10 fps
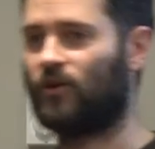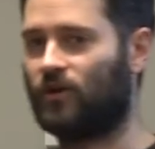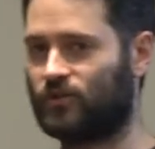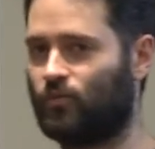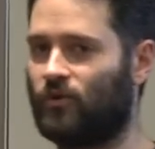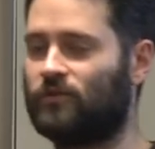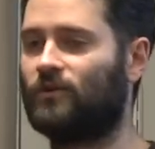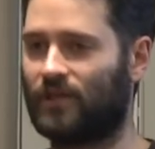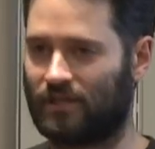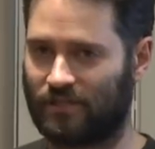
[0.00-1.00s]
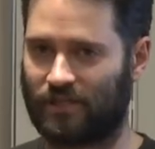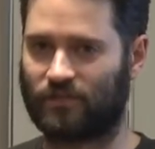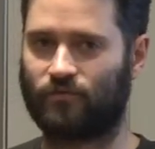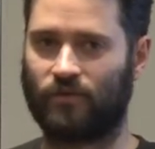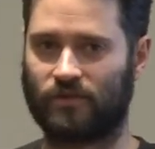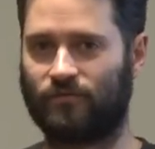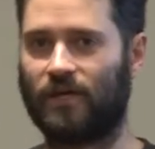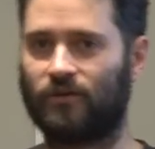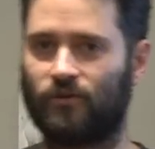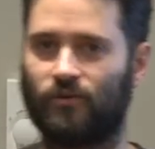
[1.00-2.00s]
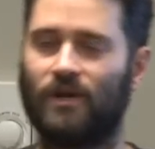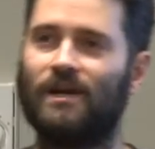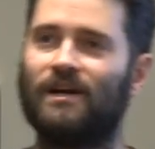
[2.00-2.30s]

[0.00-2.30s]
or not it's worth looking in disk for this value.